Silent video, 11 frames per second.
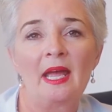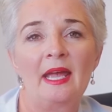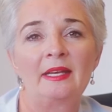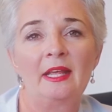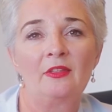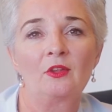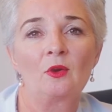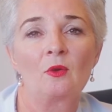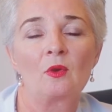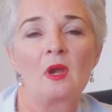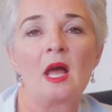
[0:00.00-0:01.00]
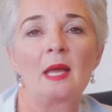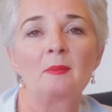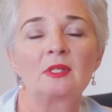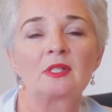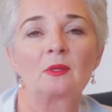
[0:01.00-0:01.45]
an ethical
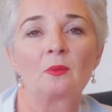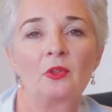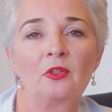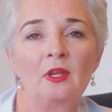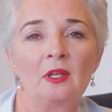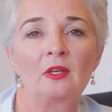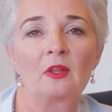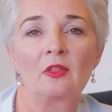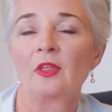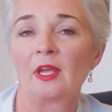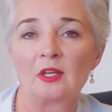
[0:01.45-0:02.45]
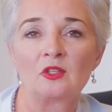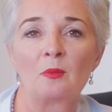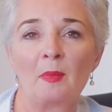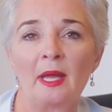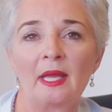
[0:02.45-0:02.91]
climate within their
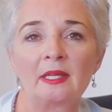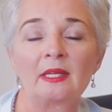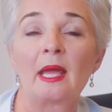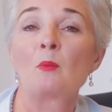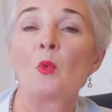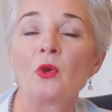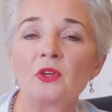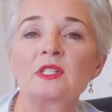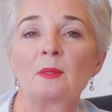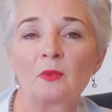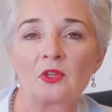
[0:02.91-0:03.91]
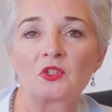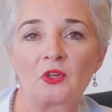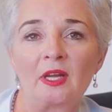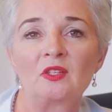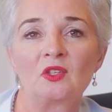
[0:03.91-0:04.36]
domain, and what are some of the
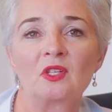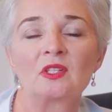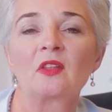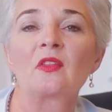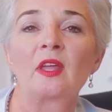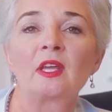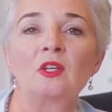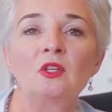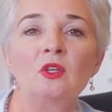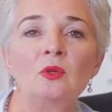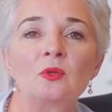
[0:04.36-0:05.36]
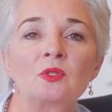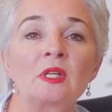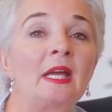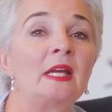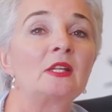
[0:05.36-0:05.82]
strategies that they can
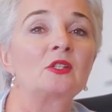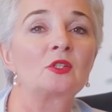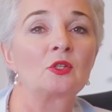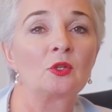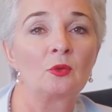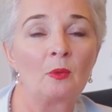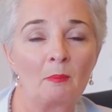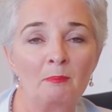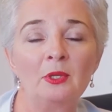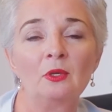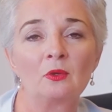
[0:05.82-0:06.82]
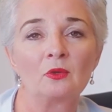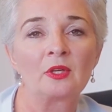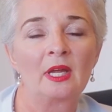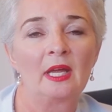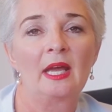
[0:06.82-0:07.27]
use to
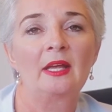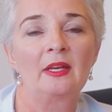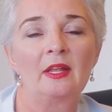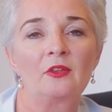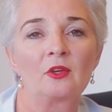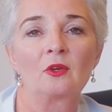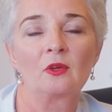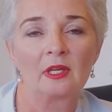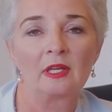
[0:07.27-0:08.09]
build an ethical